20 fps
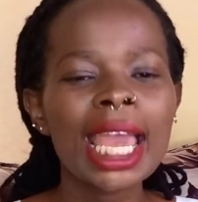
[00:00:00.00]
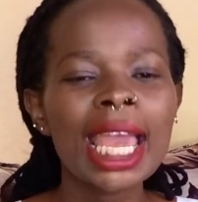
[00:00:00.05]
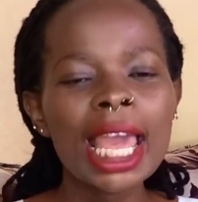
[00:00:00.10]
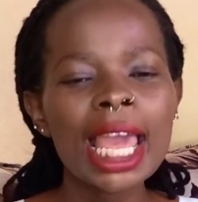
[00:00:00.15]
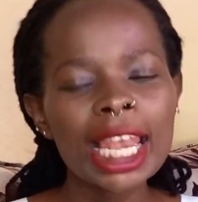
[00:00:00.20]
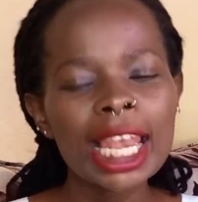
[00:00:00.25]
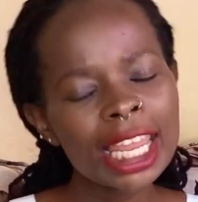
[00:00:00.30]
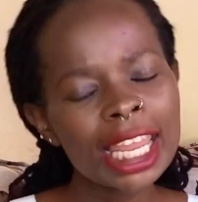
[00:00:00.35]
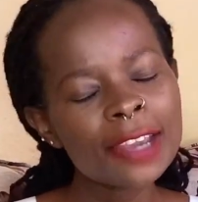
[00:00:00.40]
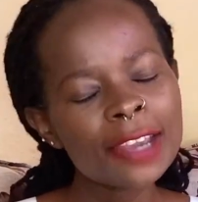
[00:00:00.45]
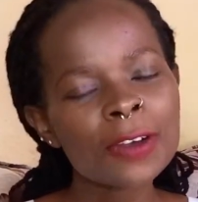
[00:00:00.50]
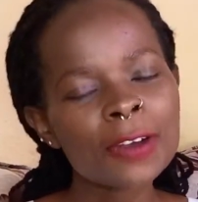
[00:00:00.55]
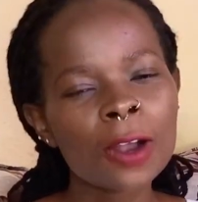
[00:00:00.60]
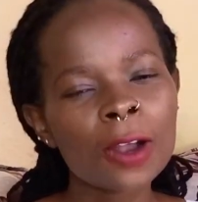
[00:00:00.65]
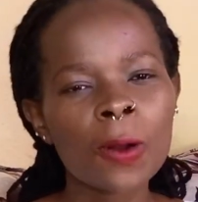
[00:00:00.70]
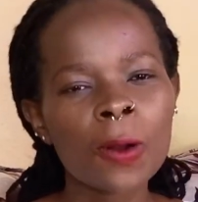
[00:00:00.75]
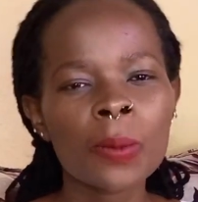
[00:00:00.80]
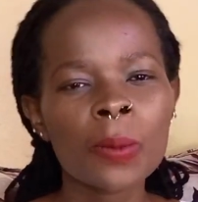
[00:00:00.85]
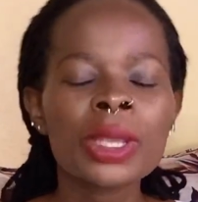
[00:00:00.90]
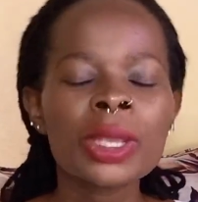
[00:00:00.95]
leave a
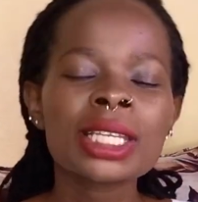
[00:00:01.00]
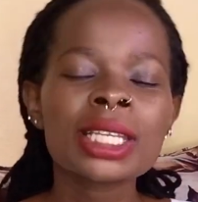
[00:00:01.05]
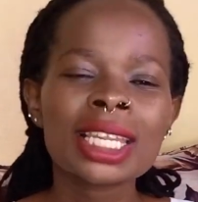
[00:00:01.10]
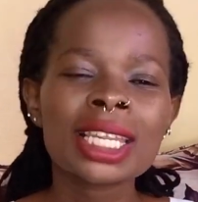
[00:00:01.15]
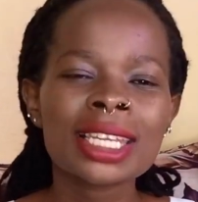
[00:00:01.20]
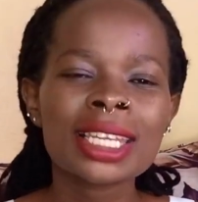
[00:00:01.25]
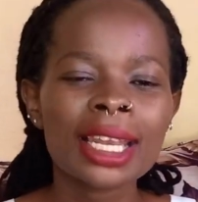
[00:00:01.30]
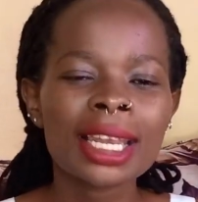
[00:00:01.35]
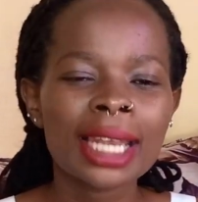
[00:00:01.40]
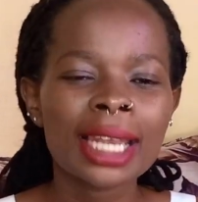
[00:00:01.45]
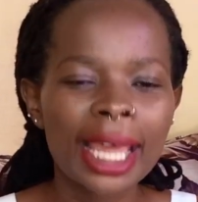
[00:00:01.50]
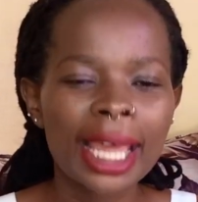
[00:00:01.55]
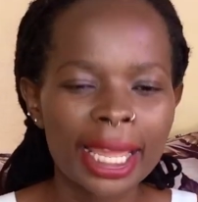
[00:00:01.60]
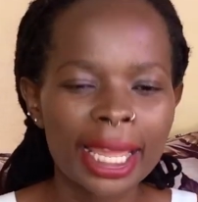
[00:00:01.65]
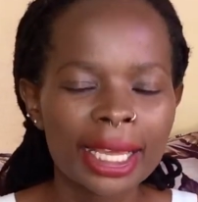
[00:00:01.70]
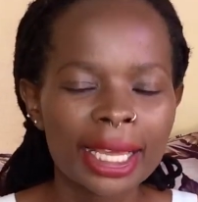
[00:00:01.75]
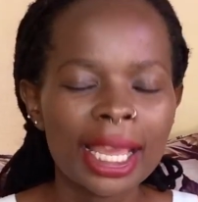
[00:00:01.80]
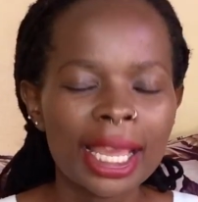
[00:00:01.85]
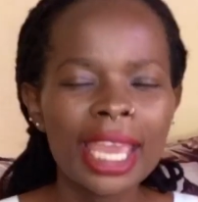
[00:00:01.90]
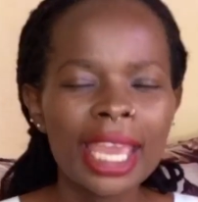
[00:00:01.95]
comment and a like.
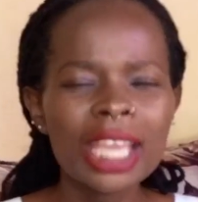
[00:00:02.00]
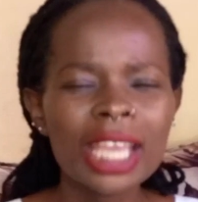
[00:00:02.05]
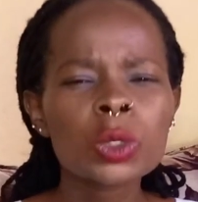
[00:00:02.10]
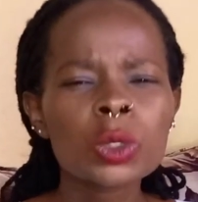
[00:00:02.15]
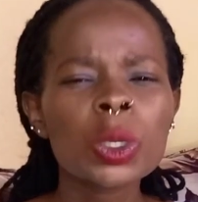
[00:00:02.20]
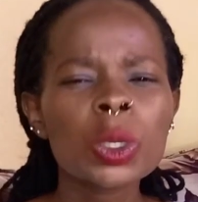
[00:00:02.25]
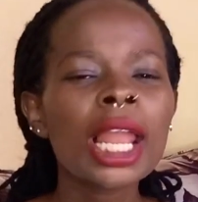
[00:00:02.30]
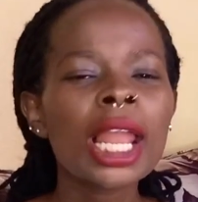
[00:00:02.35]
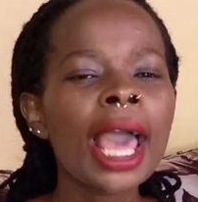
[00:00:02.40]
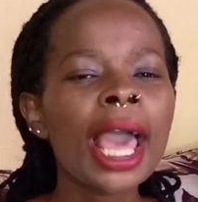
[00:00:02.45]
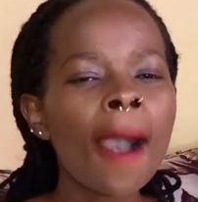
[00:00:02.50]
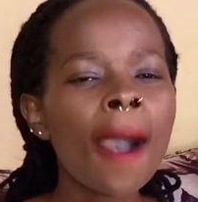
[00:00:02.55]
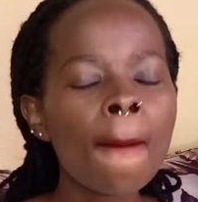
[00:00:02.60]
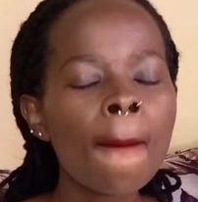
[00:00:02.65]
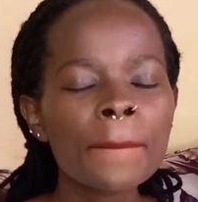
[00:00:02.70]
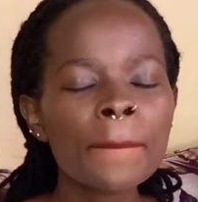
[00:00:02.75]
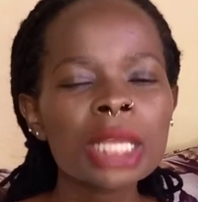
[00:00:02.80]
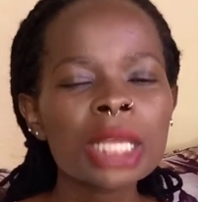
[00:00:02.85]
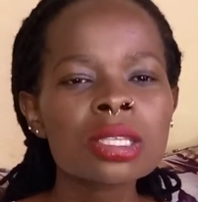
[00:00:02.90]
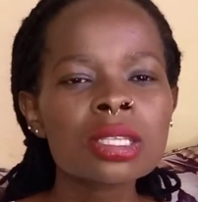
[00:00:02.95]
It will help
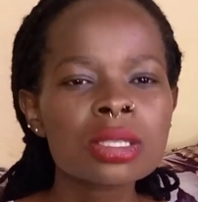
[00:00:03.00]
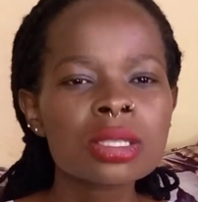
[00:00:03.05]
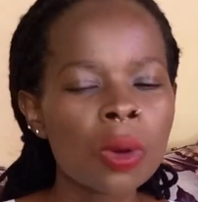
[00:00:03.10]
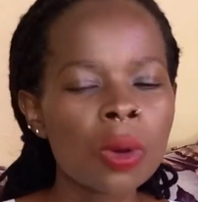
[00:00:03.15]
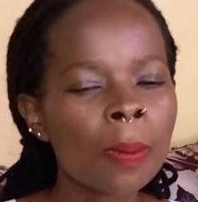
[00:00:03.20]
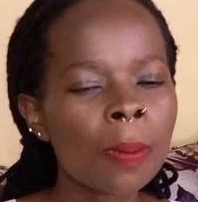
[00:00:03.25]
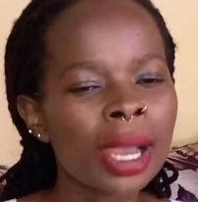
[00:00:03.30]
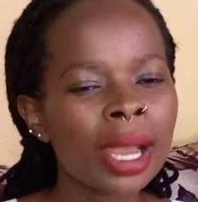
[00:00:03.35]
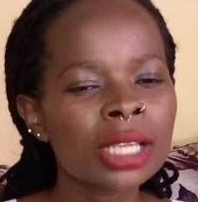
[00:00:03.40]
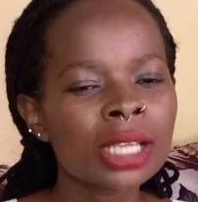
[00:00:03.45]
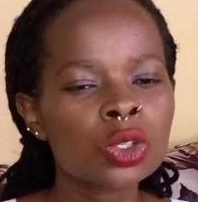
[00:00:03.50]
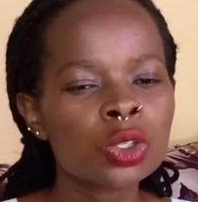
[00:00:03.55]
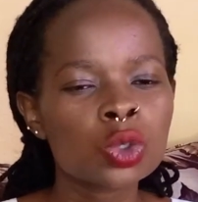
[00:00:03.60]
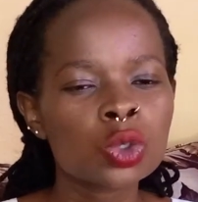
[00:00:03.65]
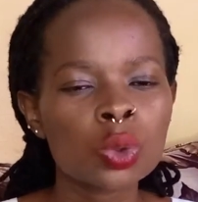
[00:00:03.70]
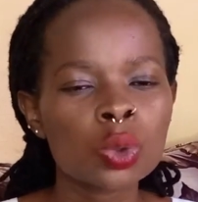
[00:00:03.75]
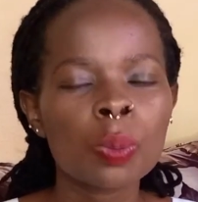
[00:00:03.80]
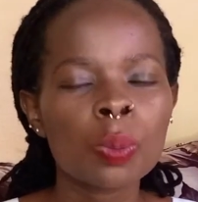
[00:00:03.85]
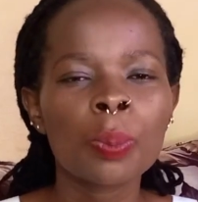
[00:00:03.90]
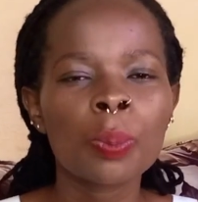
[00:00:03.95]
me so much
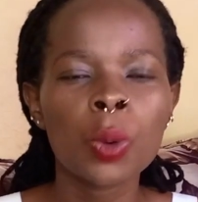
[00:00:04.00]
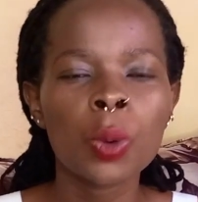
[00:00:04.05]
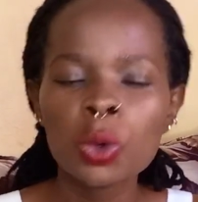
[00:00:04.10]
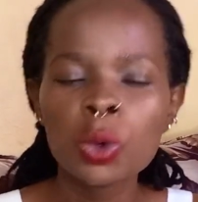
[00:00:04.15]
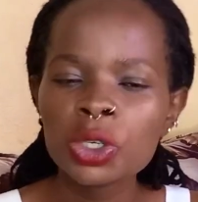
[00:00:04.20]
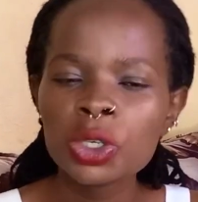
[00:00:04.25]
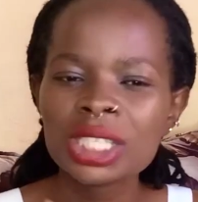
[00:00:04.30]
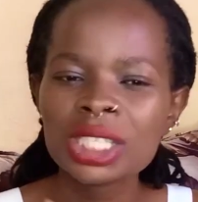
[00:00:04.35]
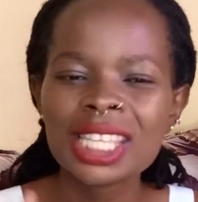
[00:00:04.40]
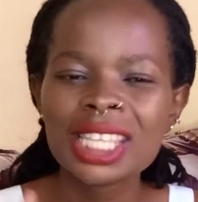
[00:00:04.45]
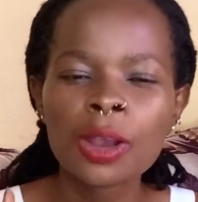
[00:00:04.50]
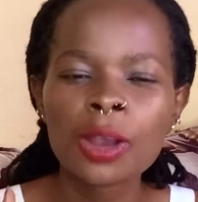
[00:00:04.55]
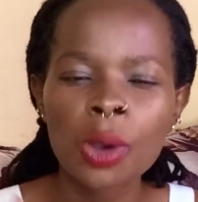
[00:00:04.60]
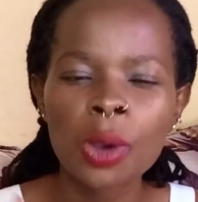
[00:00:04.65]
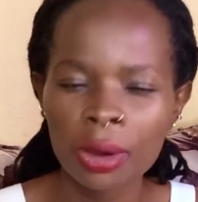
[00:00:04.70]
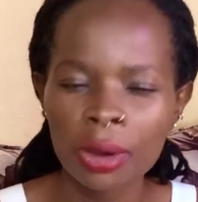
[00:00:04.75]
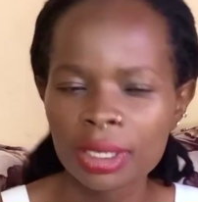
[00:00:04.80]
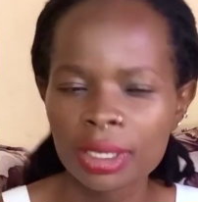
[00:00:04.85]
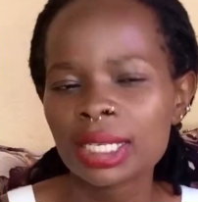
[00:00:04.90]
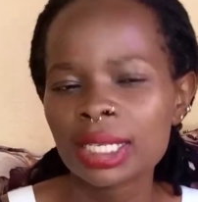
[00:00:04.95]
to push the
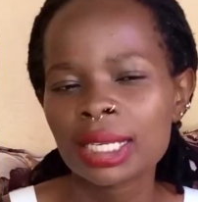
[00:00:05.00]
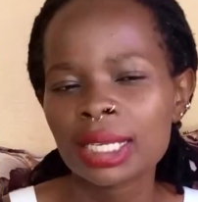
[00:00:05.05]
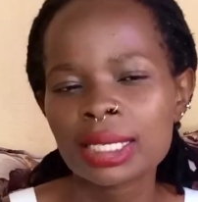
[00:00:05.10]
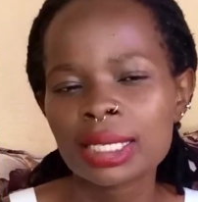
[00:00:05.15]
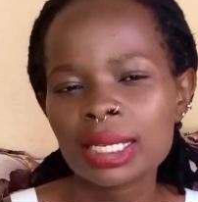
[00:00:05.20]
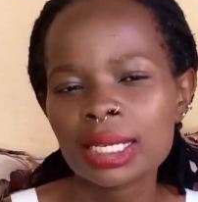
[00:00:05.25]
content,